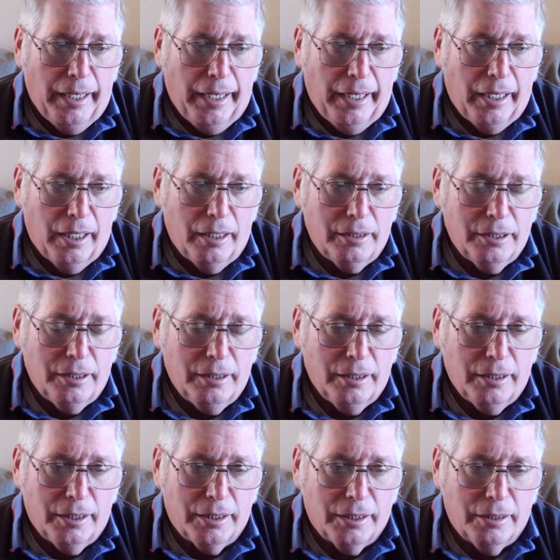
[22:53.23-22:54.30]
And
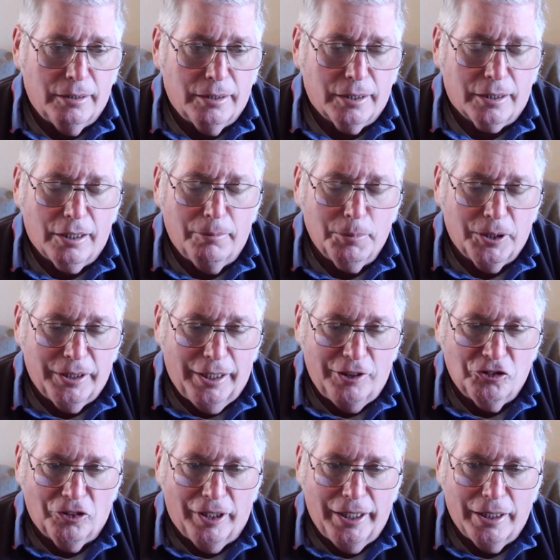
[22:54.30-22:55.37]
a couple of
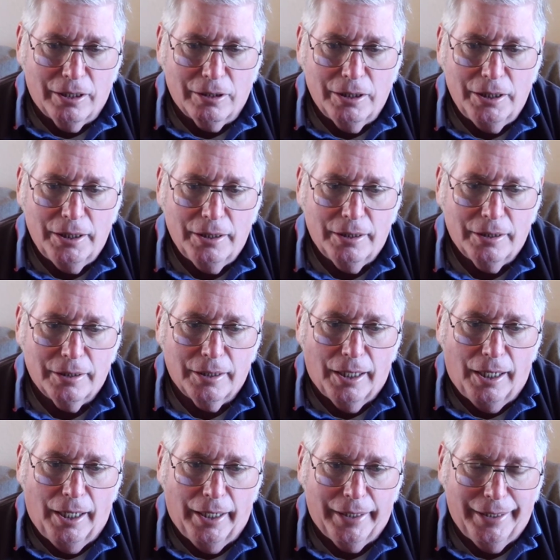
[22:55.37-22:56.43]
days later,
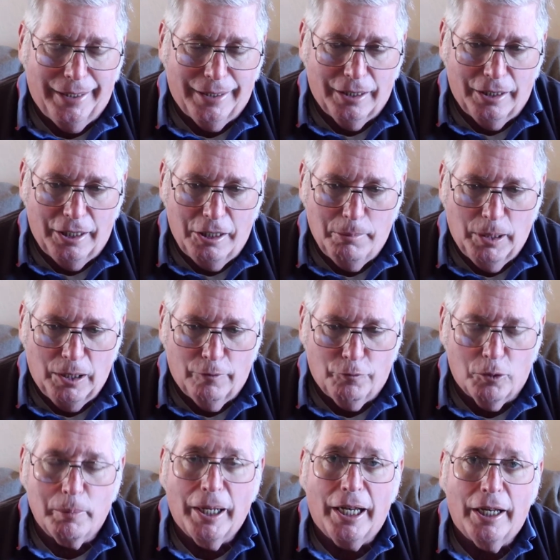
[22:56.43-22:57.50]
I get an email
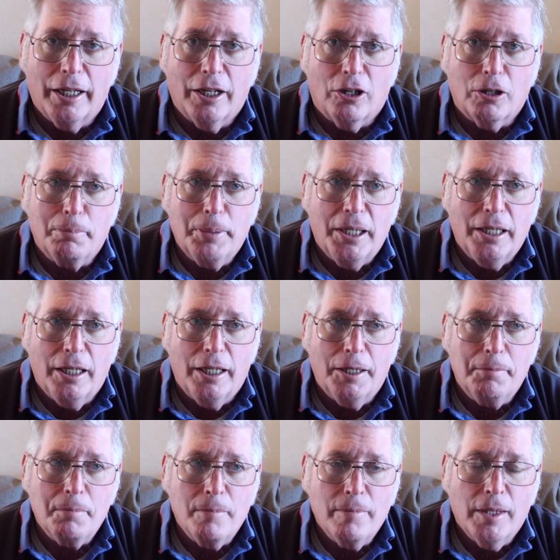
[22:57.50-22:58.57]
from
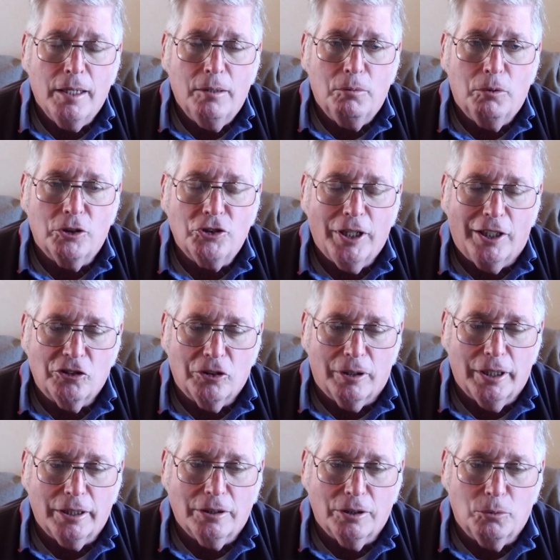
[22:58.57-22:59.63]
AARP, which has a
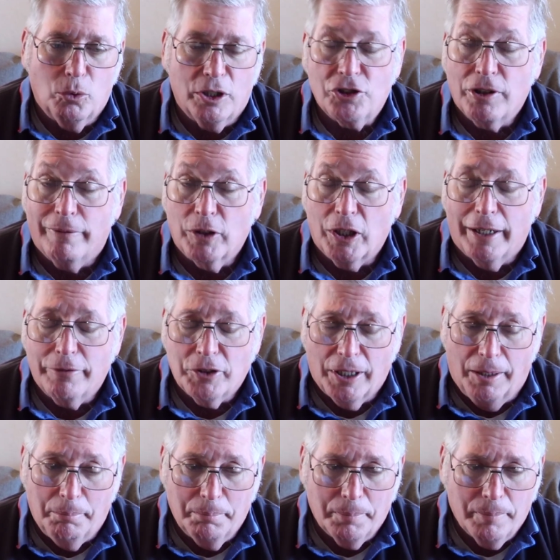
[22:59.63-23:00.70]
link to Wish of a
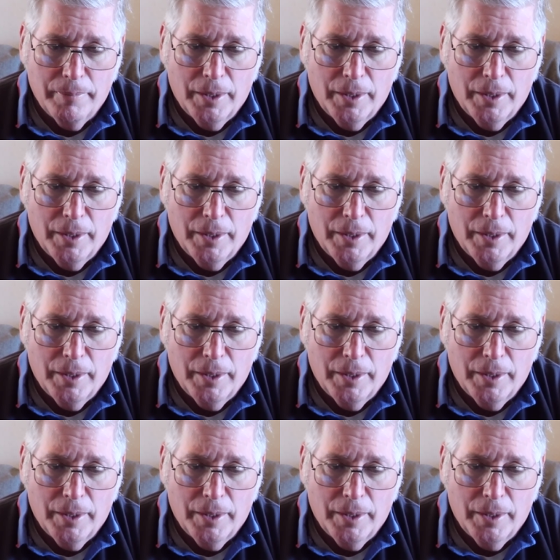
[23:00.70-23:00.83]
Lifetime.